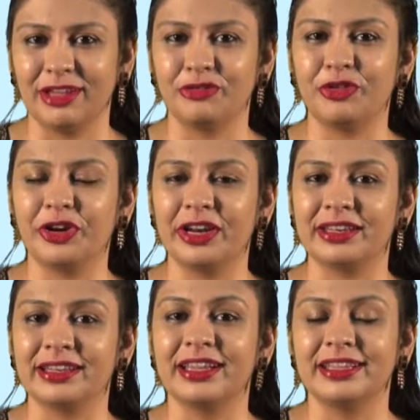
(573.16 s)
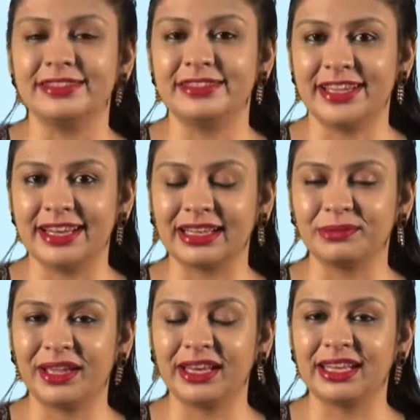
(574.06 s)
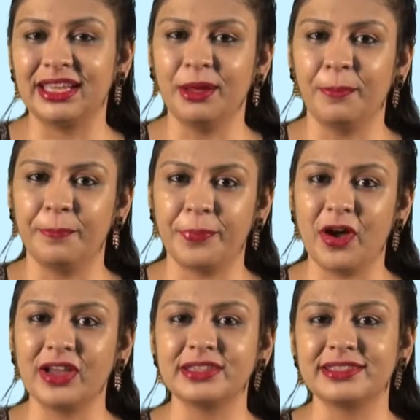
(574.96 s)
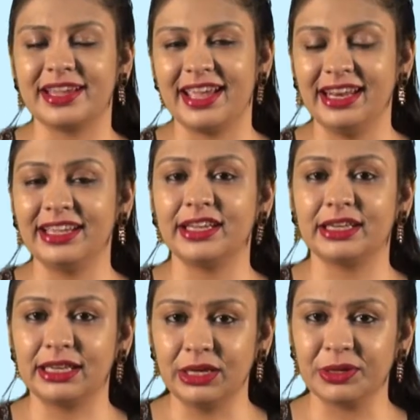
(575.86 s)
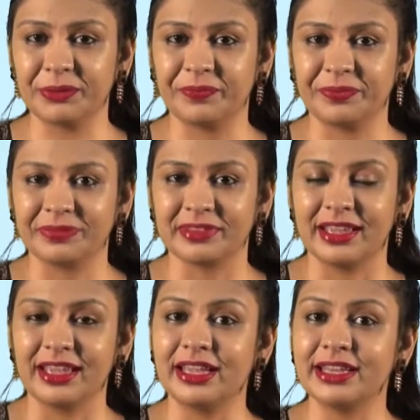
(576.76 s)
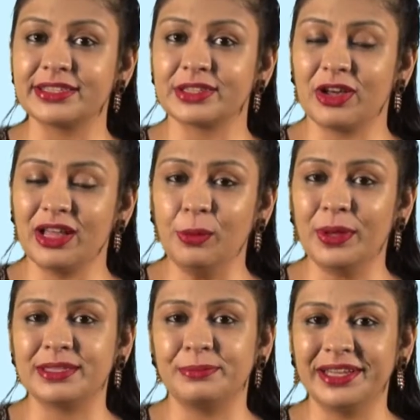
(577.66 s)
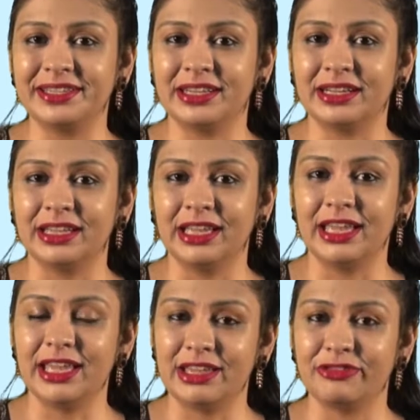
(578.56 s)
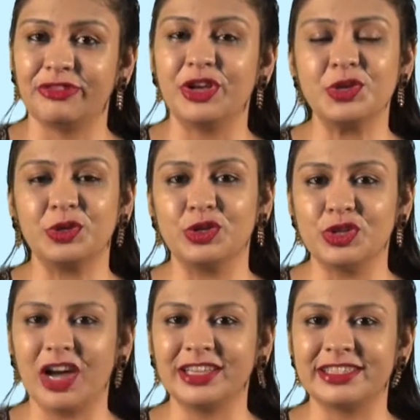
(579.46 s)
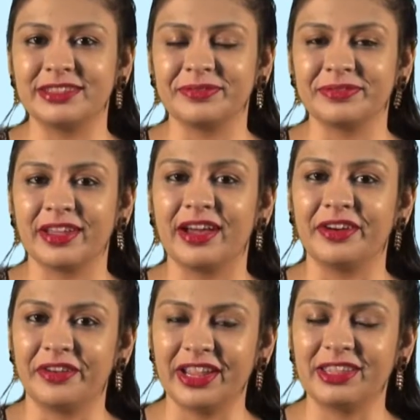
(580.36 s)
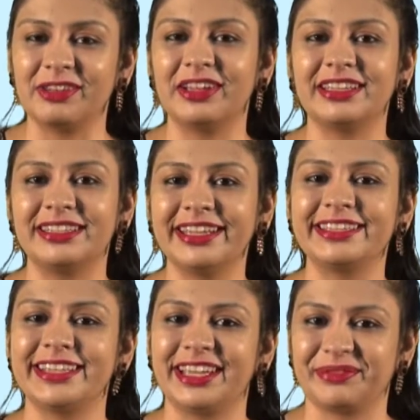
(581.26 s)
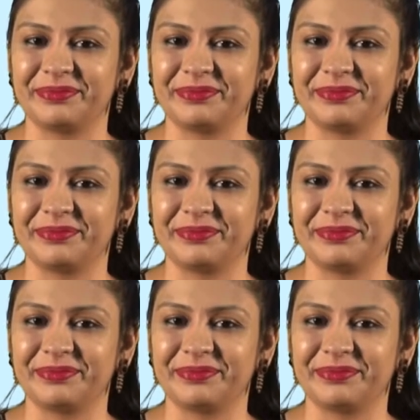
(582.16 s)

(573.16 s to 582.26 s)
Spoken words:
For an gentlemanly, poised, elegant look, it is always better if you knot a regular necktie.